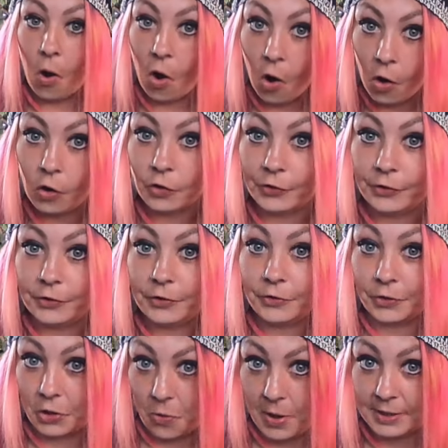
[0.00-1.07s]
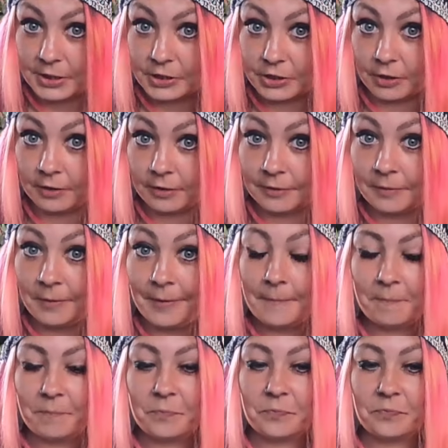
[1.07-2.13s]
on the question,
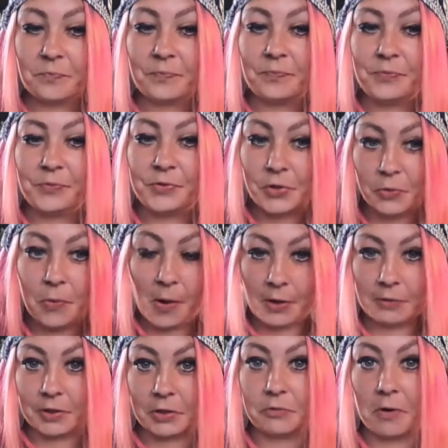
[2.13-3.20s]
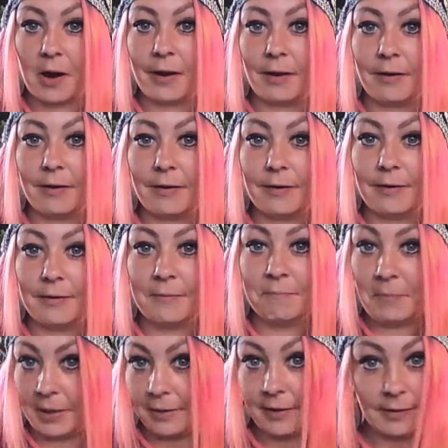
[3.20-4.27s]
do I regret
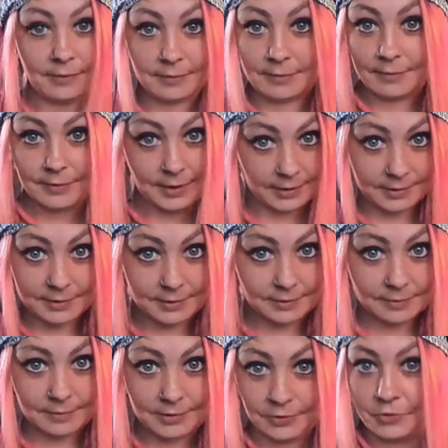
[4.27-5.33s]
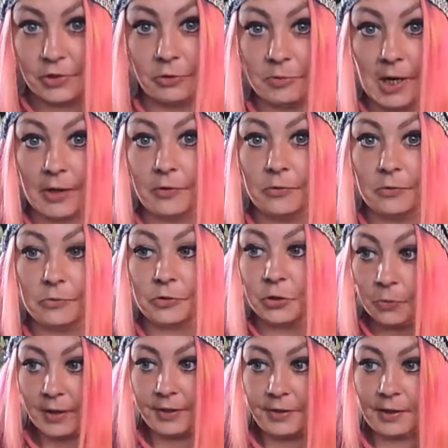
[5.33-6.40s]
making this YouTube channel?
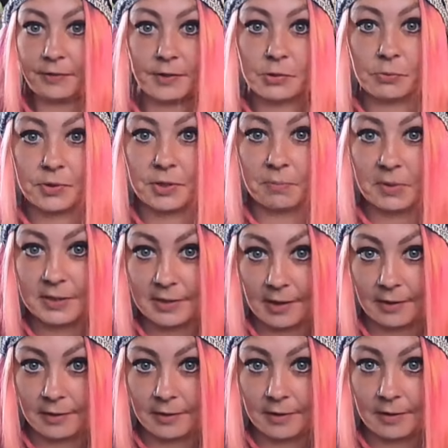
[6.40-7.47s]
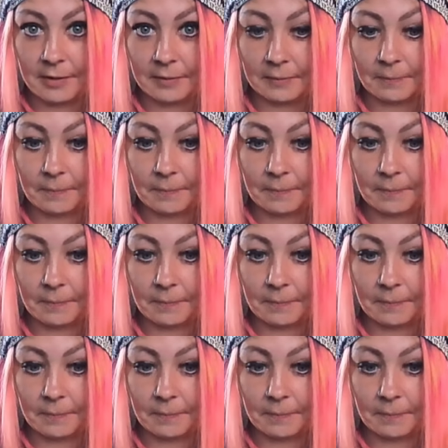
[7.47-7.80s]
Do I think this was a mistake?